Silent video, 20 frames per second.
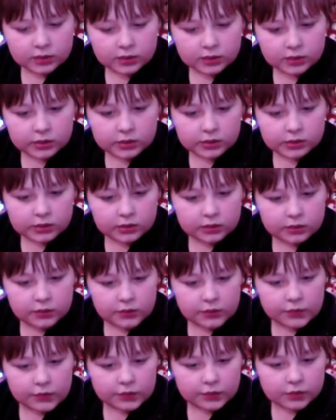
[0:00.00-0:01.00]

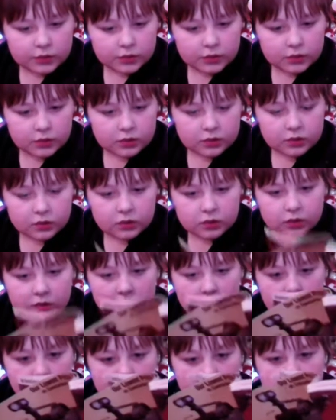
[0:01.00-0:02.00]

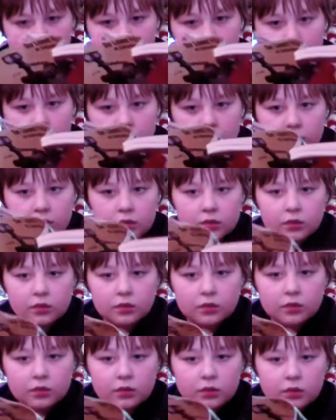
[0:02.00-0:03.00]

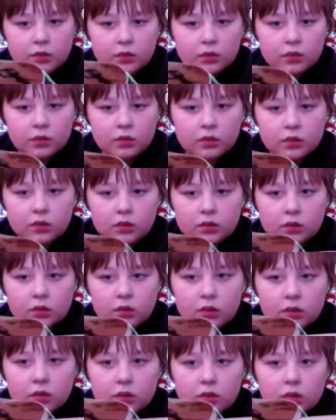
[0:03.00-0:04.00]

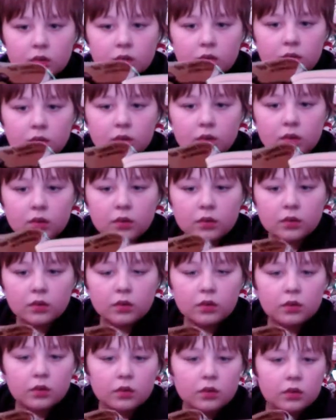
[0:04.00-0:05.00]

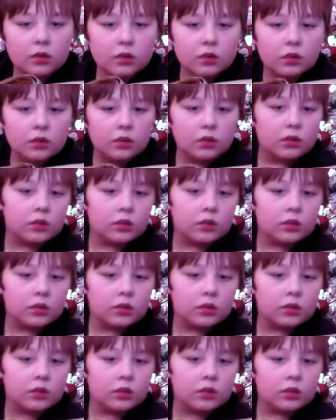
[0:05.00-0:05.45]
[no speech]